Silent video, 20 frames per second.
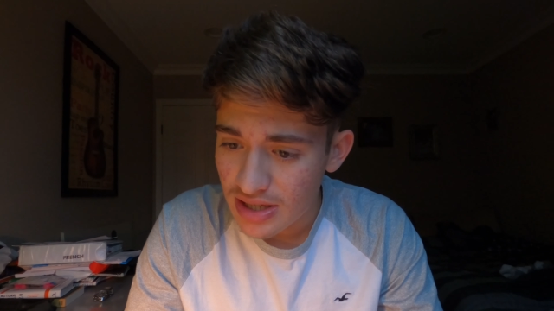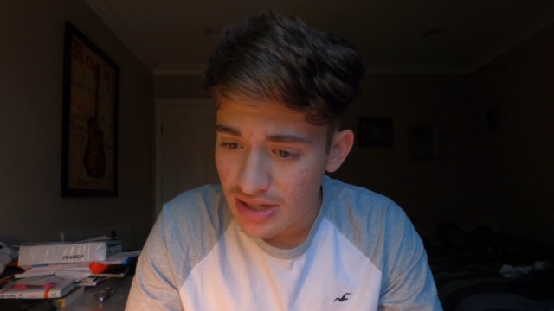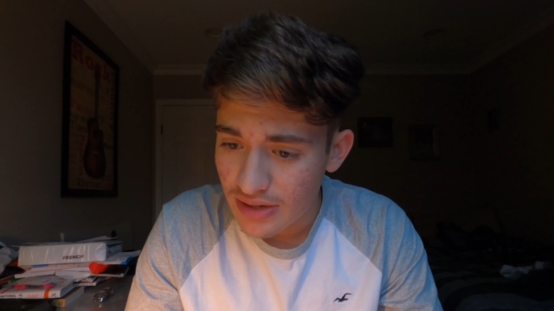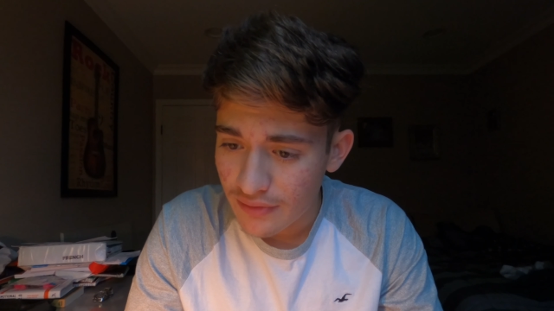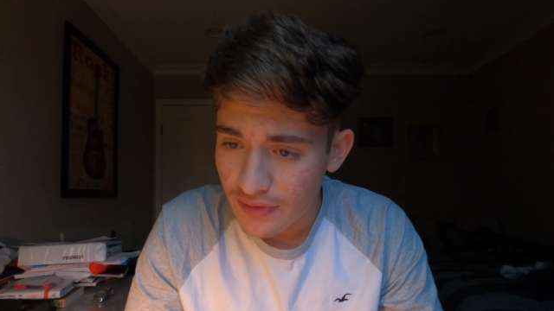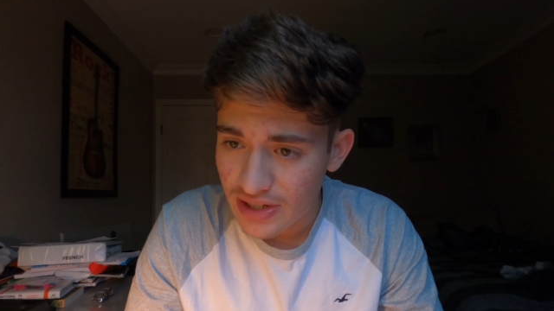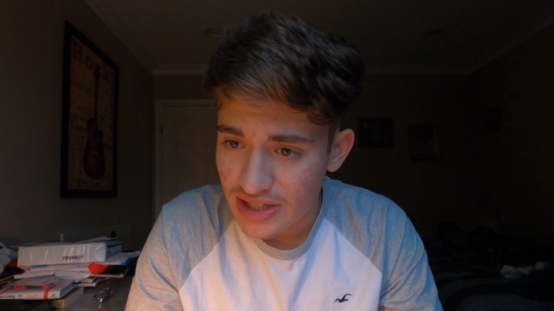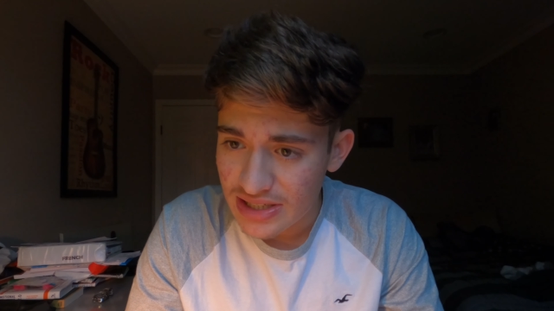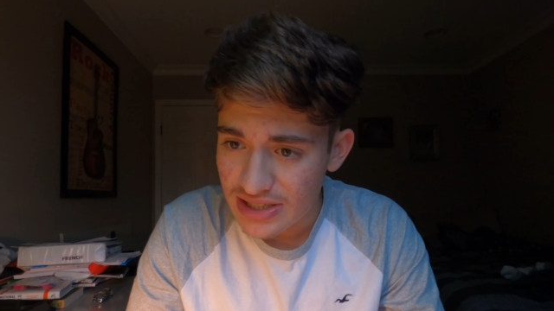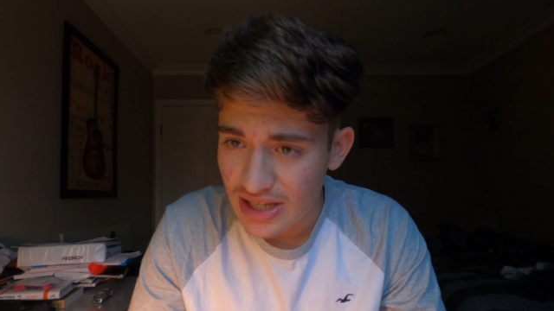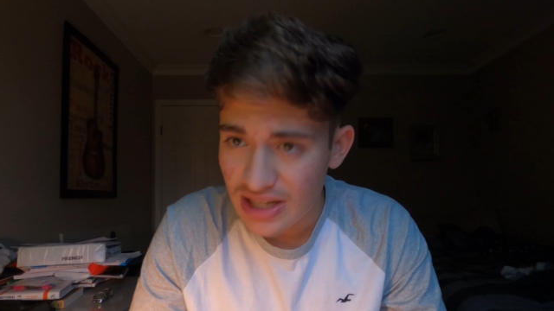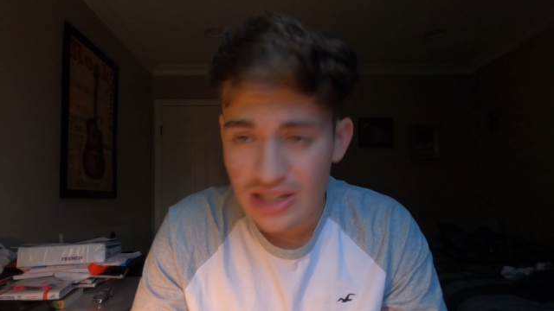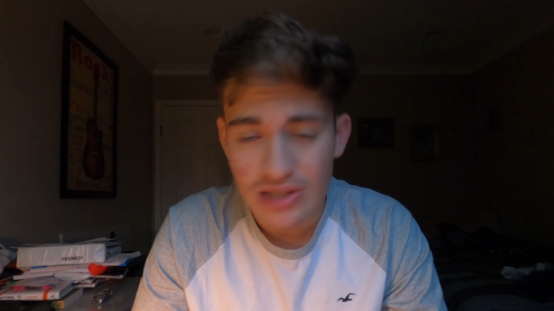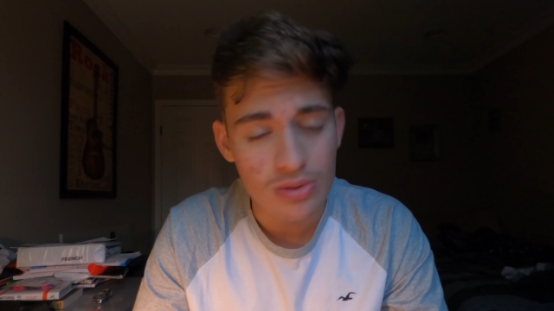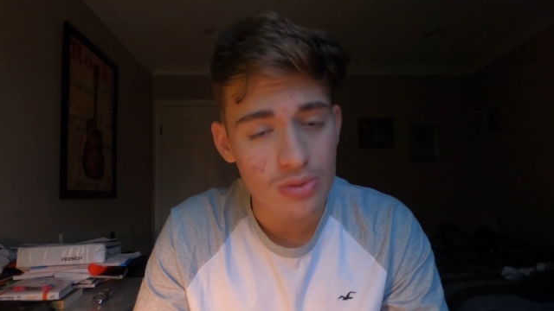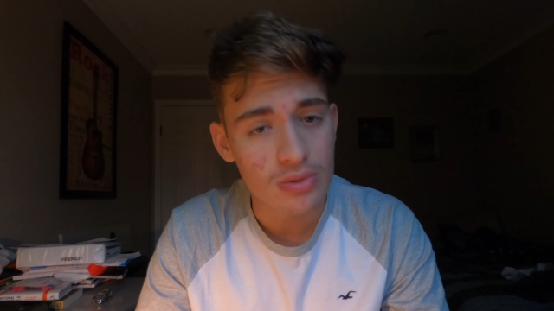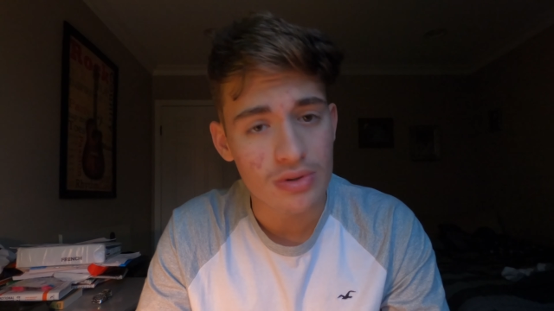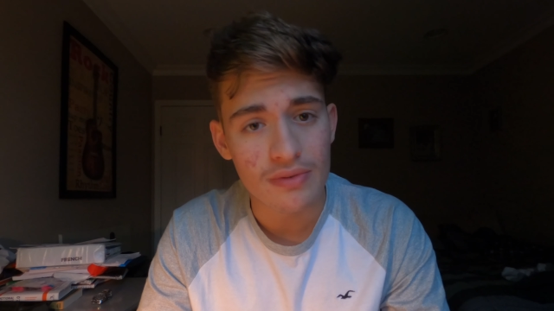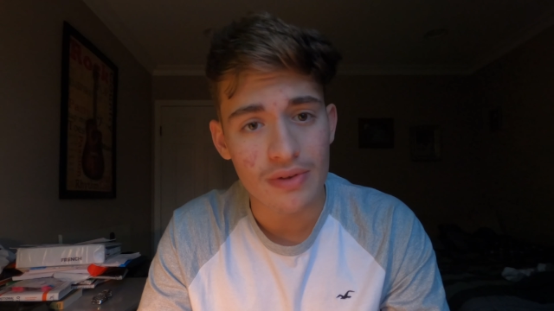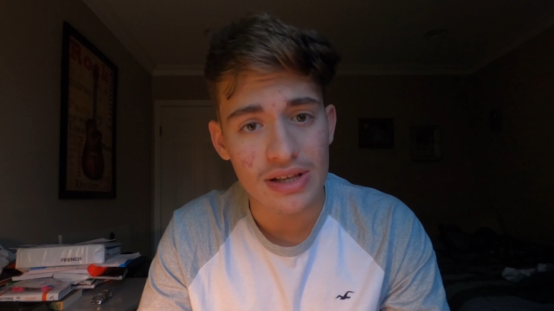And if I decide
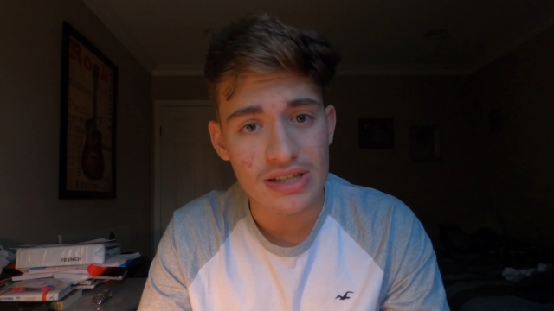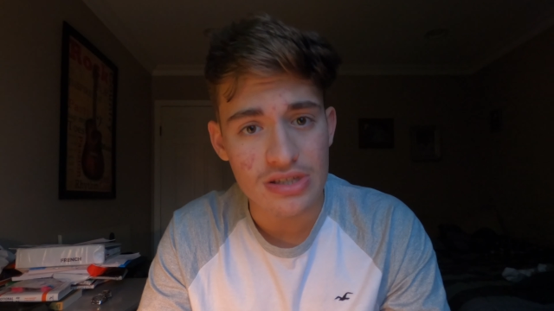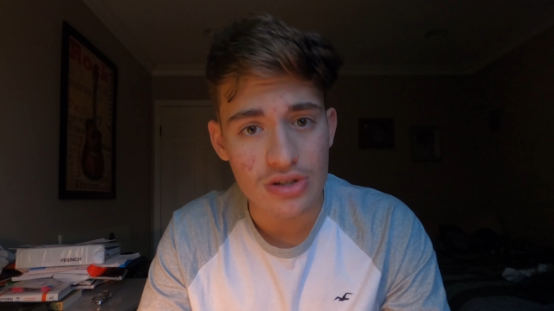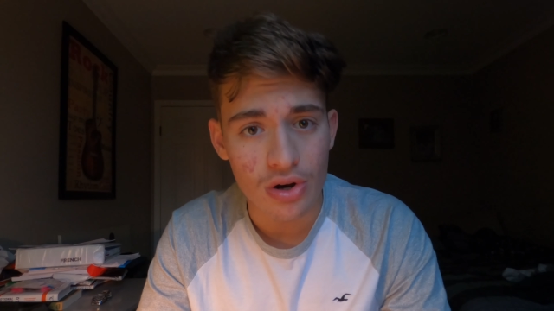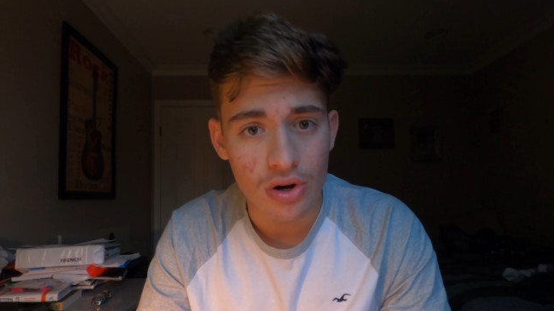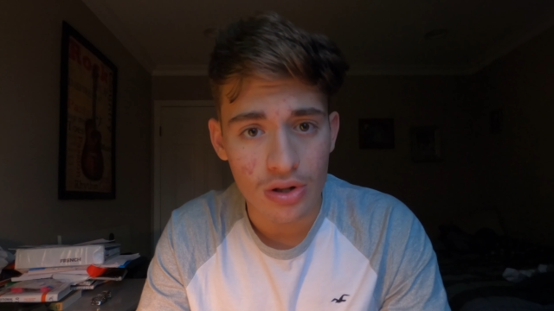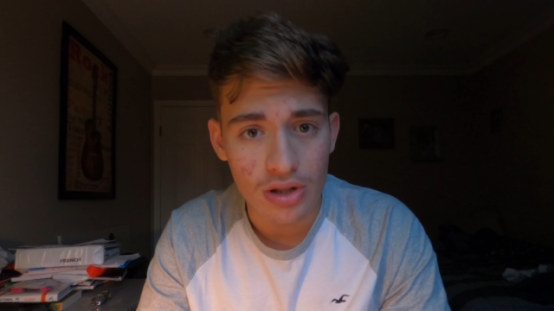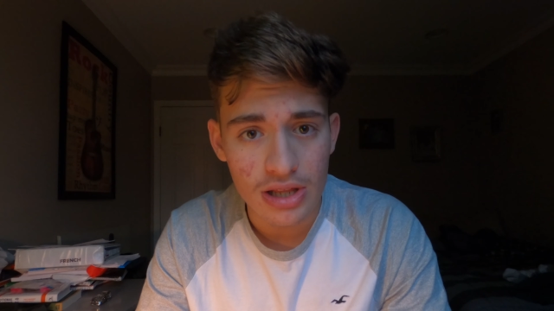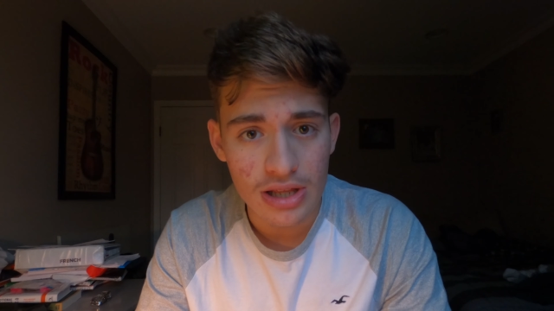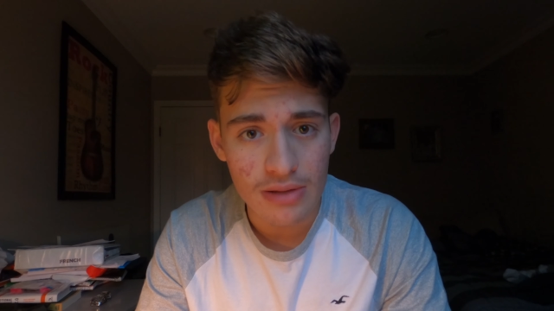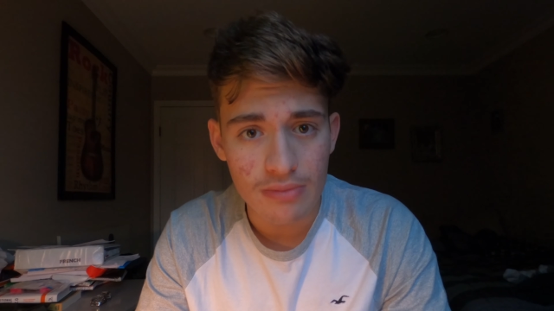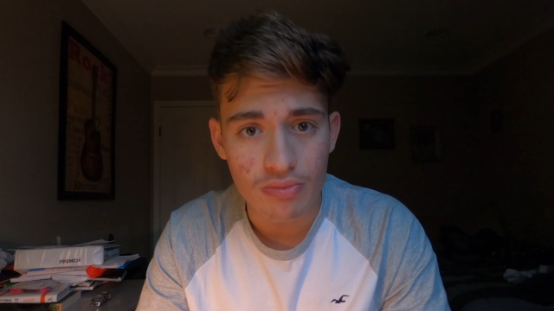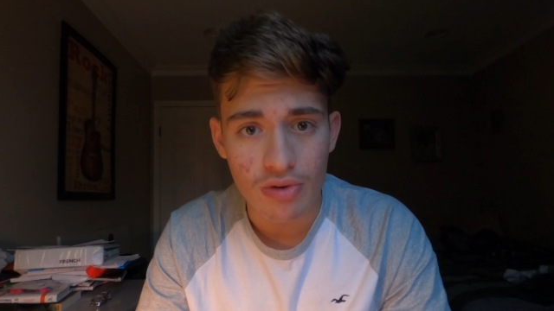to invest early